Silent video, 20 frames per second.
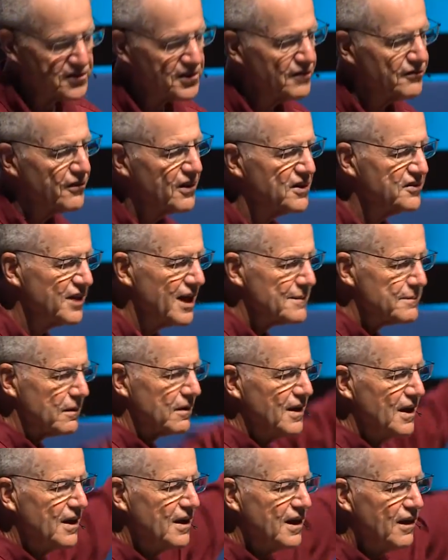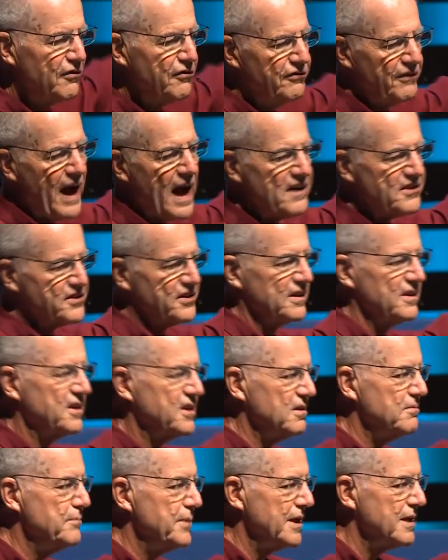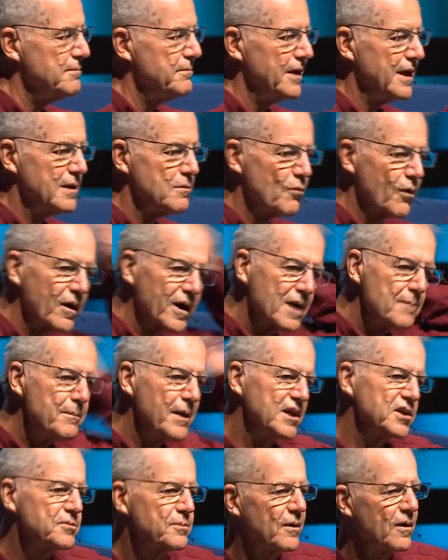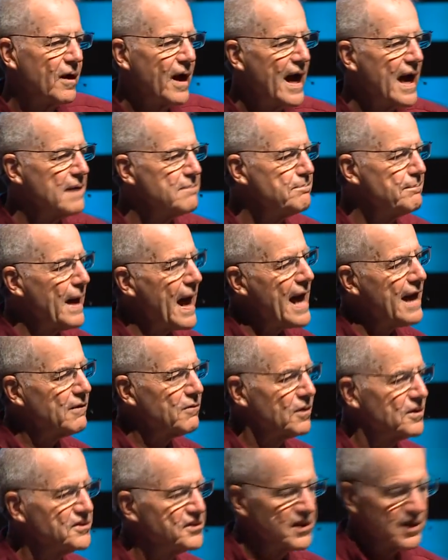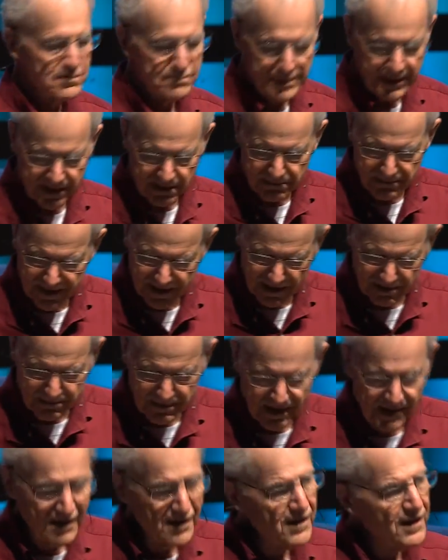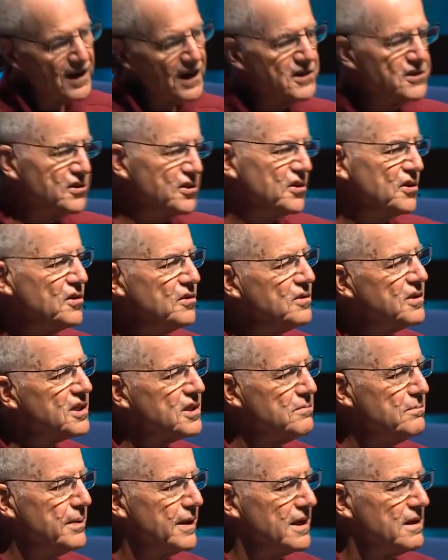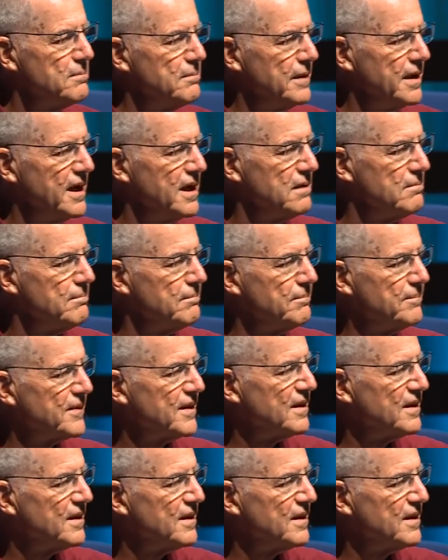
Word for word: So, for example, a fashion can be a meme, wearing a baseball hat backwards can be a meme, a tune can be a meme,